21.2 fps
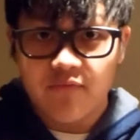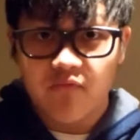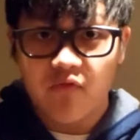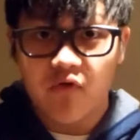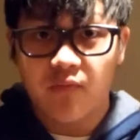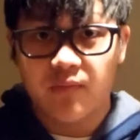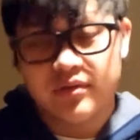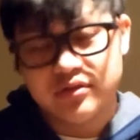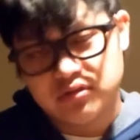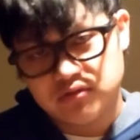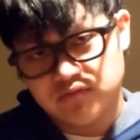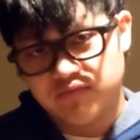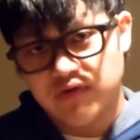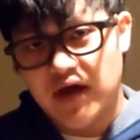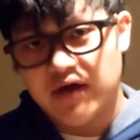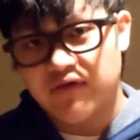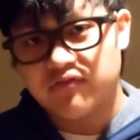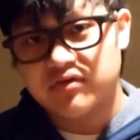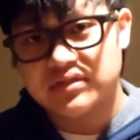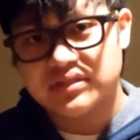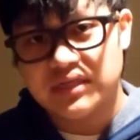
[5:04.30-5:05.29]
helpful, but
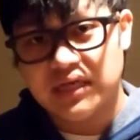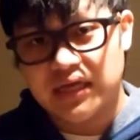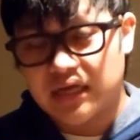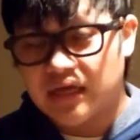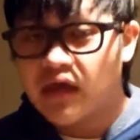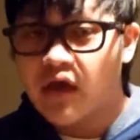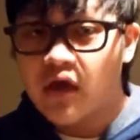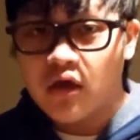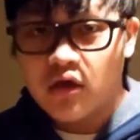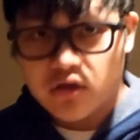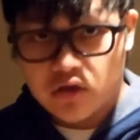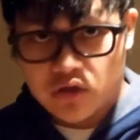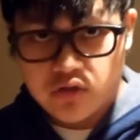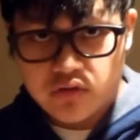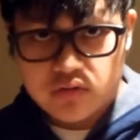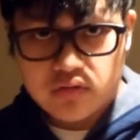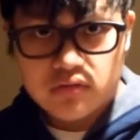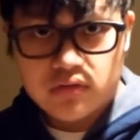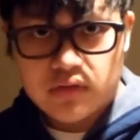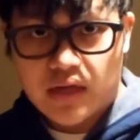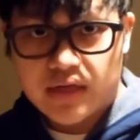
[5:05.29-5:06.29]
survival is saying,
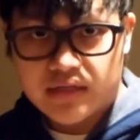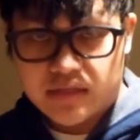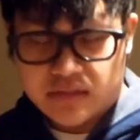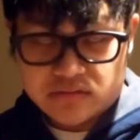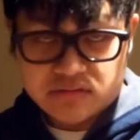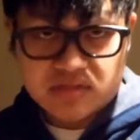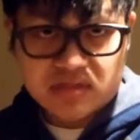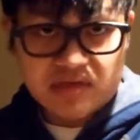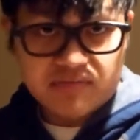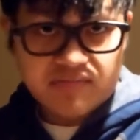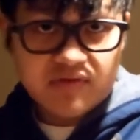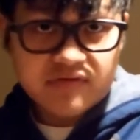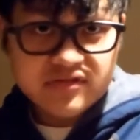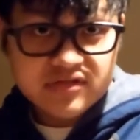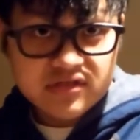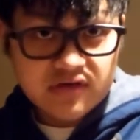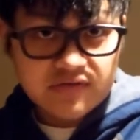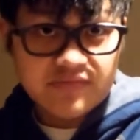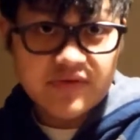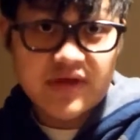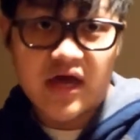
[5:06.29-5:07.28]
I need to save
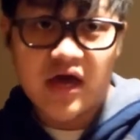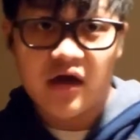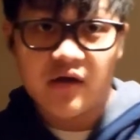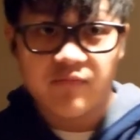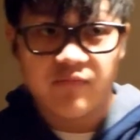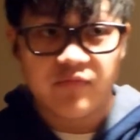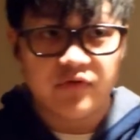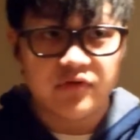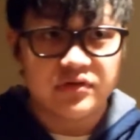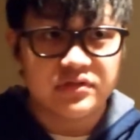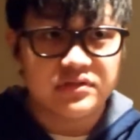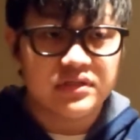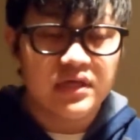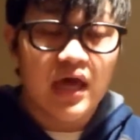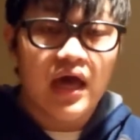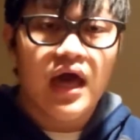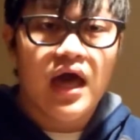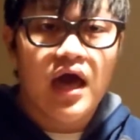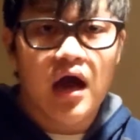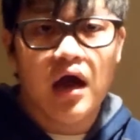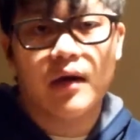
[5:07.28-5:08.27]
myself, and helpful is
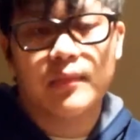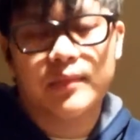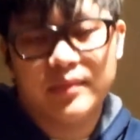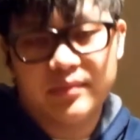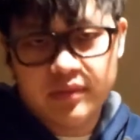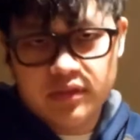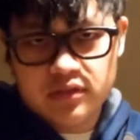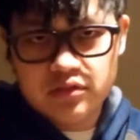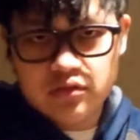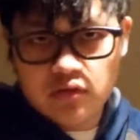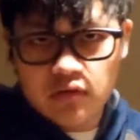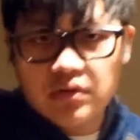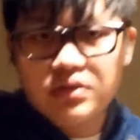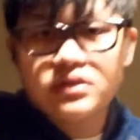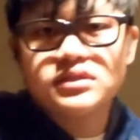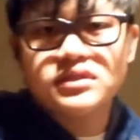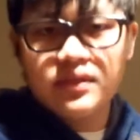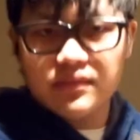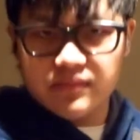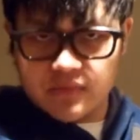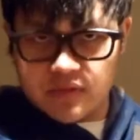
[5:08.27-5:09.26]
helping me during
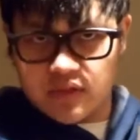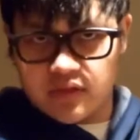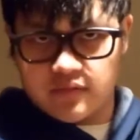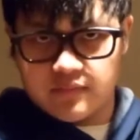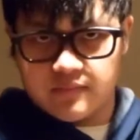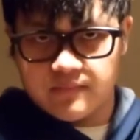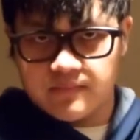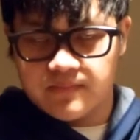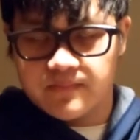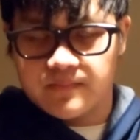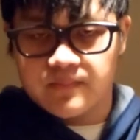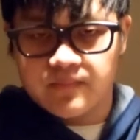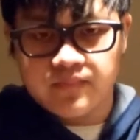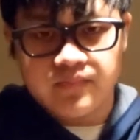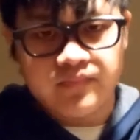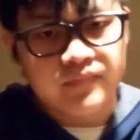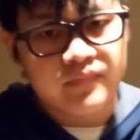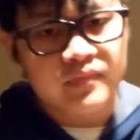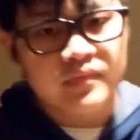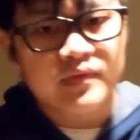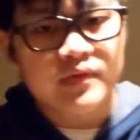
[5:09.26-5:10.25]
something.
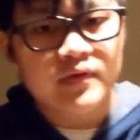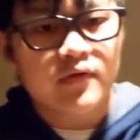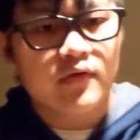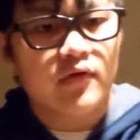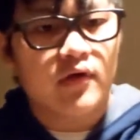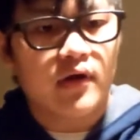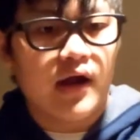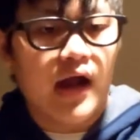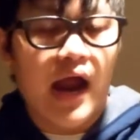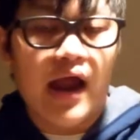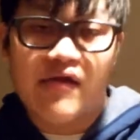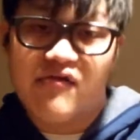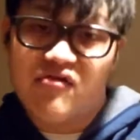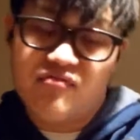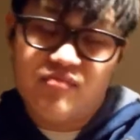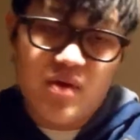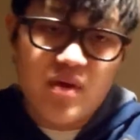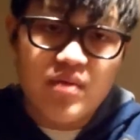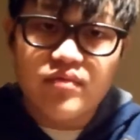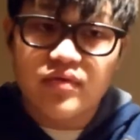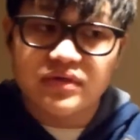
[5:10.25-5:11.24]
Or I
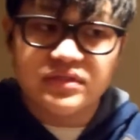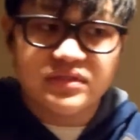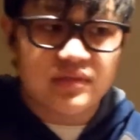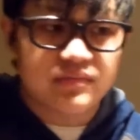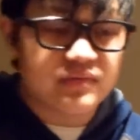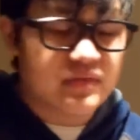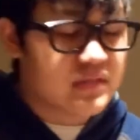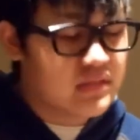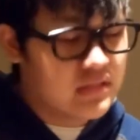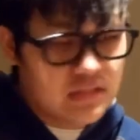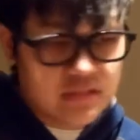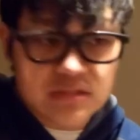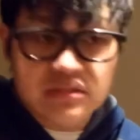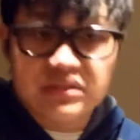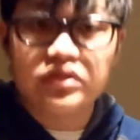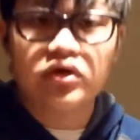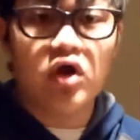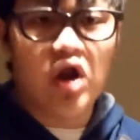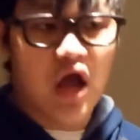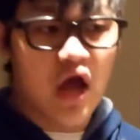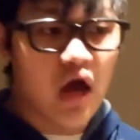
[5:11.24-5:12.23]
remember something. This
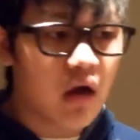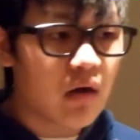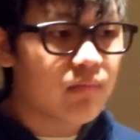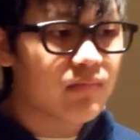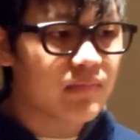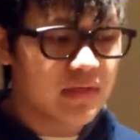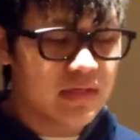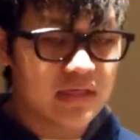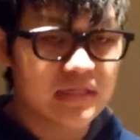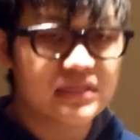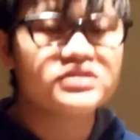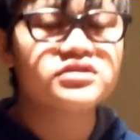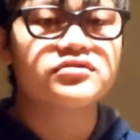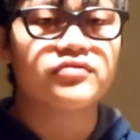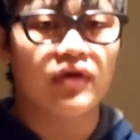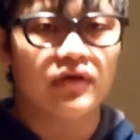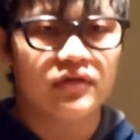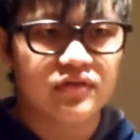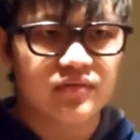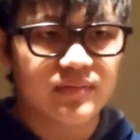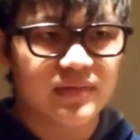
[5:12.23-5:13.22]
is going to help me and
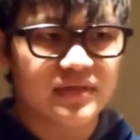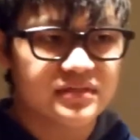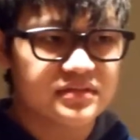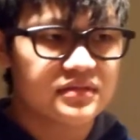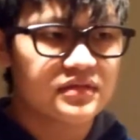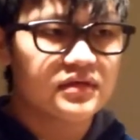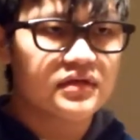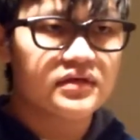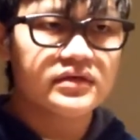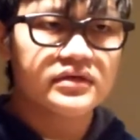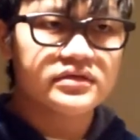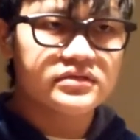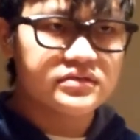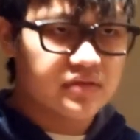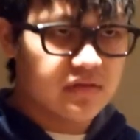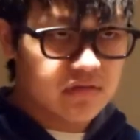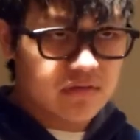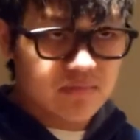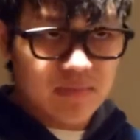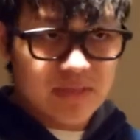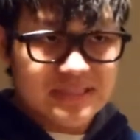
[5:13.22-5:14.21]
strengthen
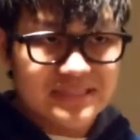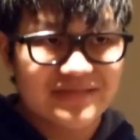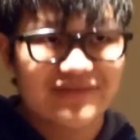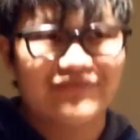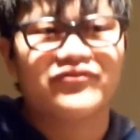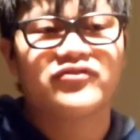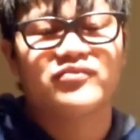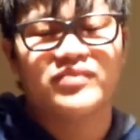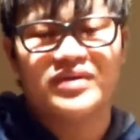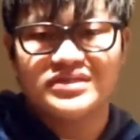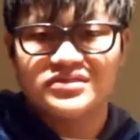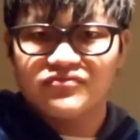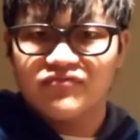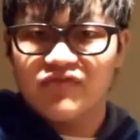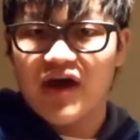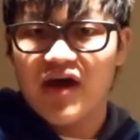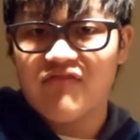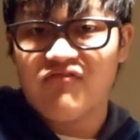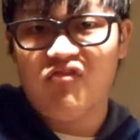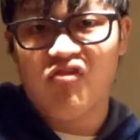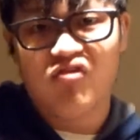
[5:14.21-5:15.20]
myself for my
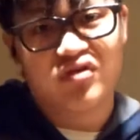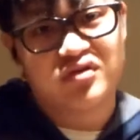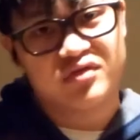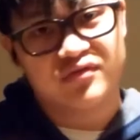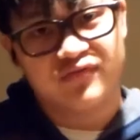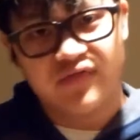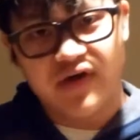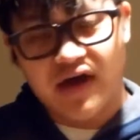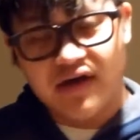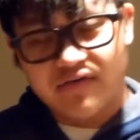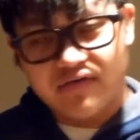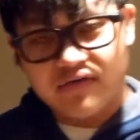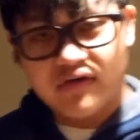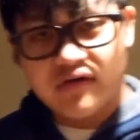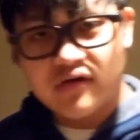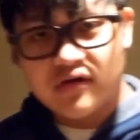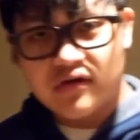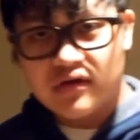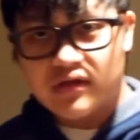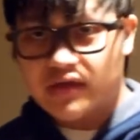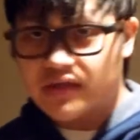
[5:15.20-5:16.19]
survival. Or survive,
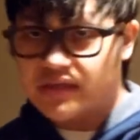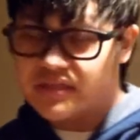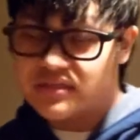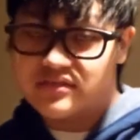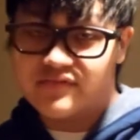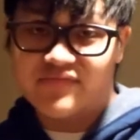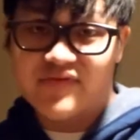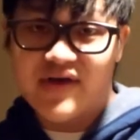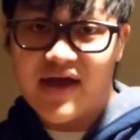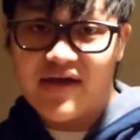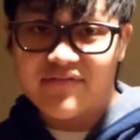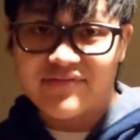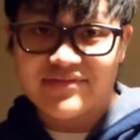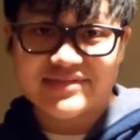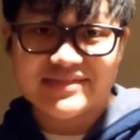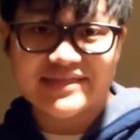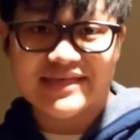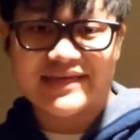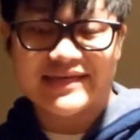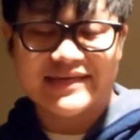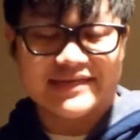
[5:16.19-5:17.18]
and the survival
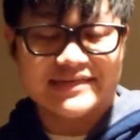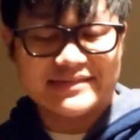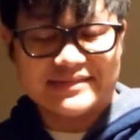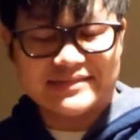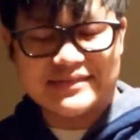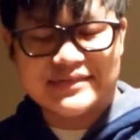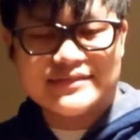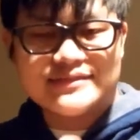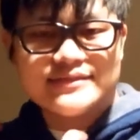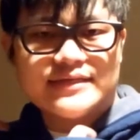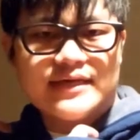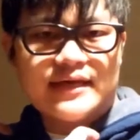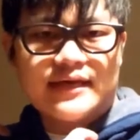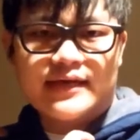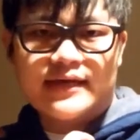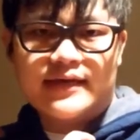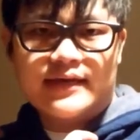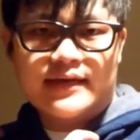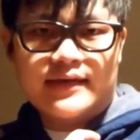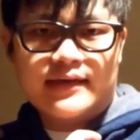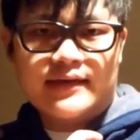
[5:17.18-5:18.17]
is saying it's just,
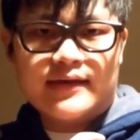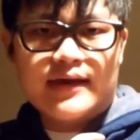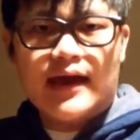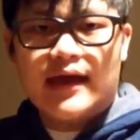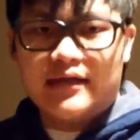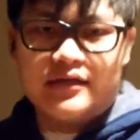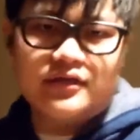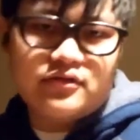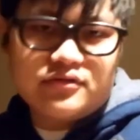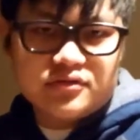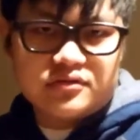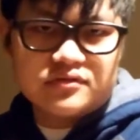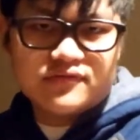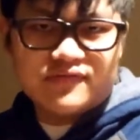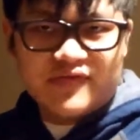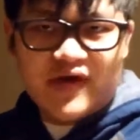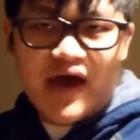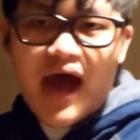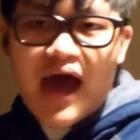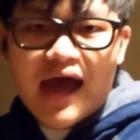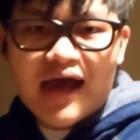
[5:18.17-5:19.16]
I need to
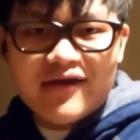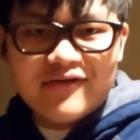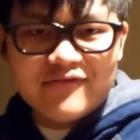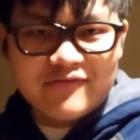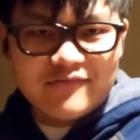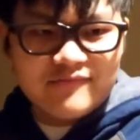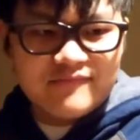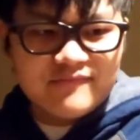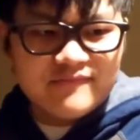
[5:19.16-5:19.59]
survive.